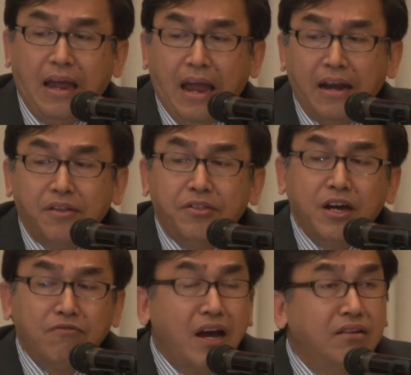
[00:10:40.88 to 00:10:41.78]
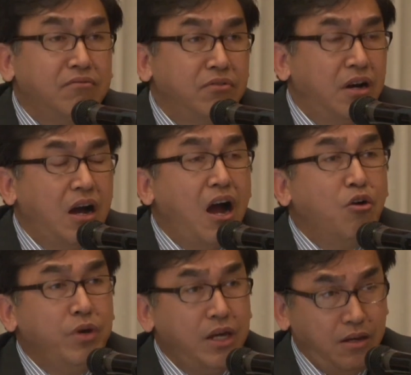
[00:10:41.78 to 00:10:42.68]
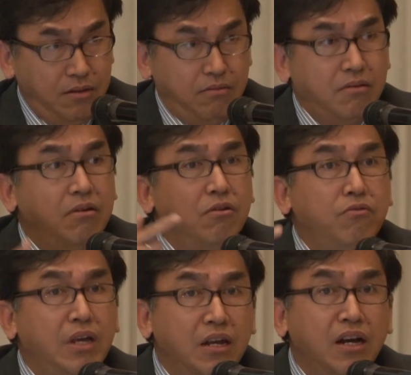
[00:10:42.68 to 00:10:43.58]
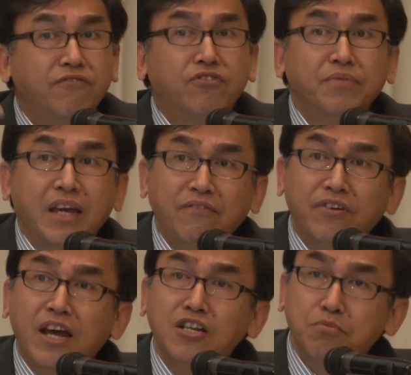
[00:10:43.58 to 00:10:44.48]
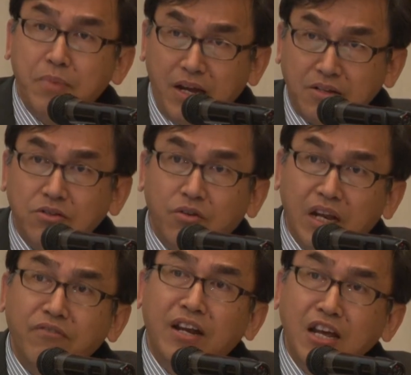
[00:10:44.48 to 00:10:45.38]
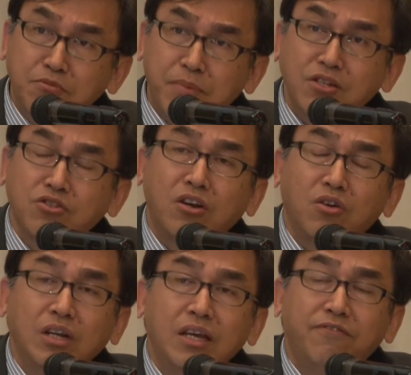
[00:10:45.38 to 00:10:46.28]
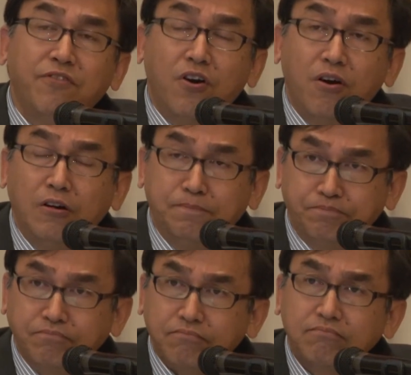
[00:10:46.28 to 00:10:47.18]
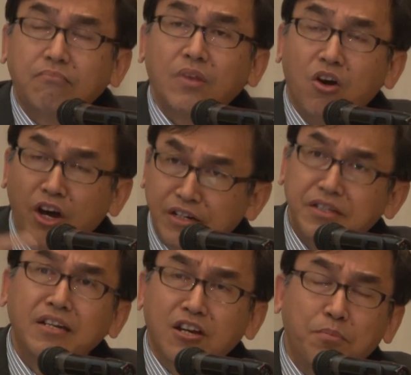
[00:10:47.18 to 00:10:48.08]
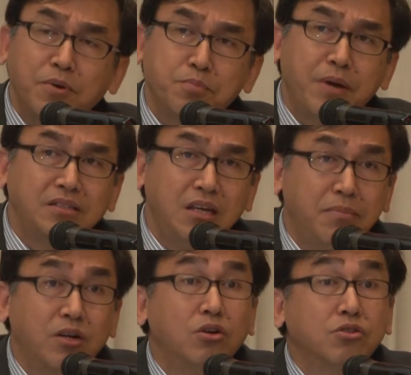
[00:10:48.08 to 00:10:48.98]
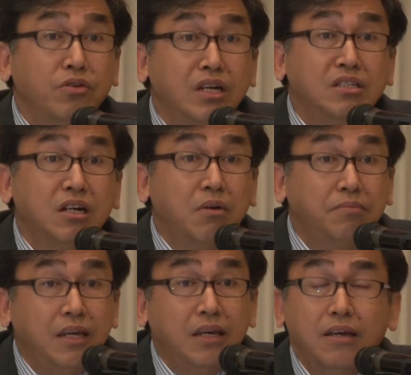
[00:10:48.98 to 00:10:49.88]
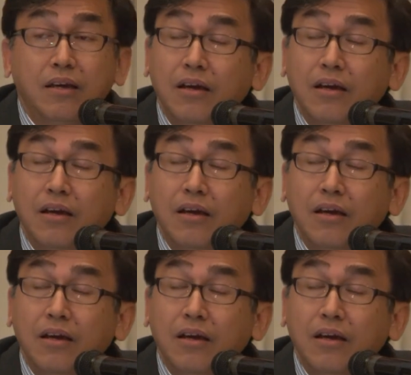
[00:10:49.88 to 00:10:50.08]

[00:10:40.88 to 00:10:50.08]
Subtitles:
And the third one, how we learn from the evidence base. So evidence base not only for on the technical perspective, but also in terms of the